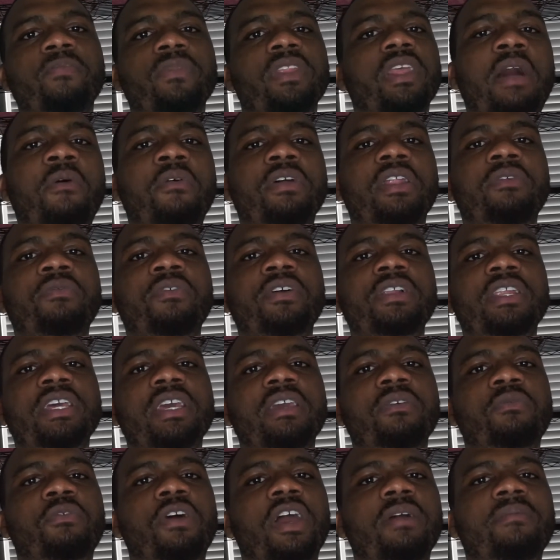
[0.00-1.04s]
I wouldn't really
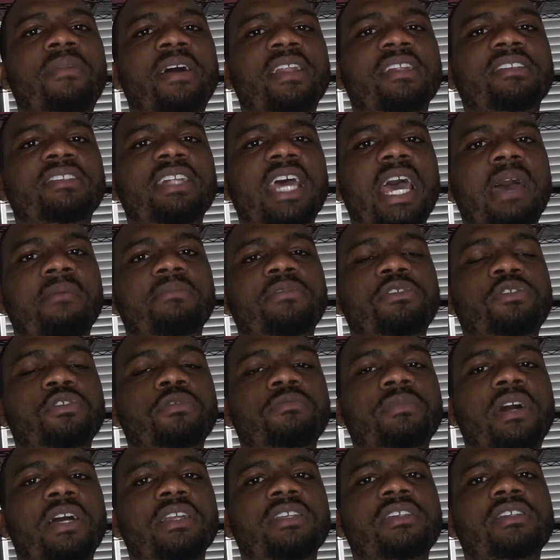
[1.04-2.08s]
worry about this app too
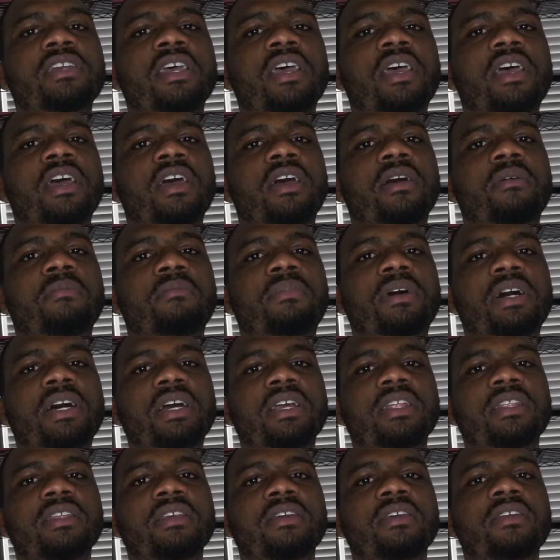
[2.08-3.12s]
much,
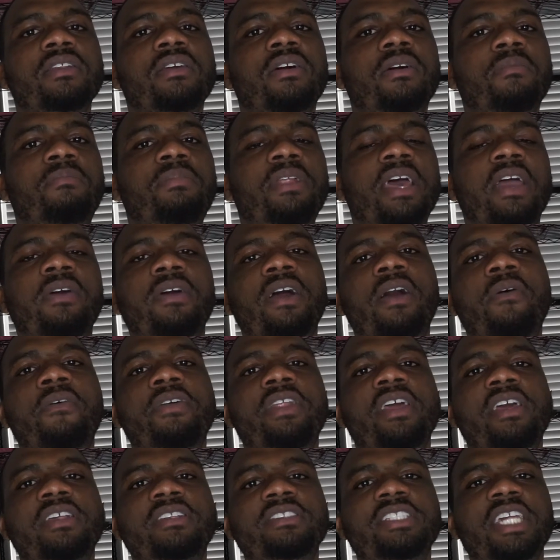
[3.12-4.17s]
but play around with
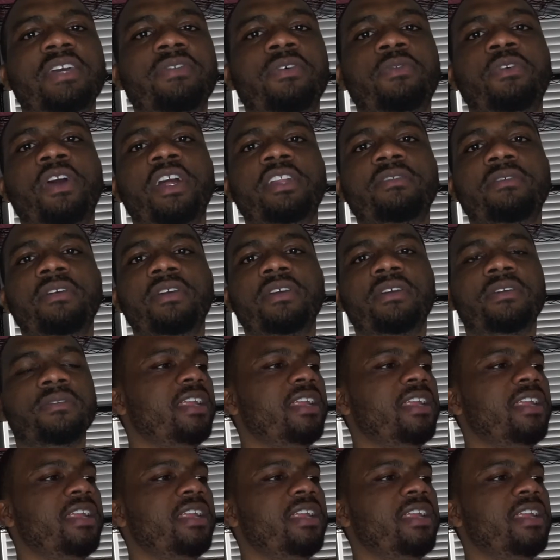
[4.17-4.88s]
it and see if it works for you.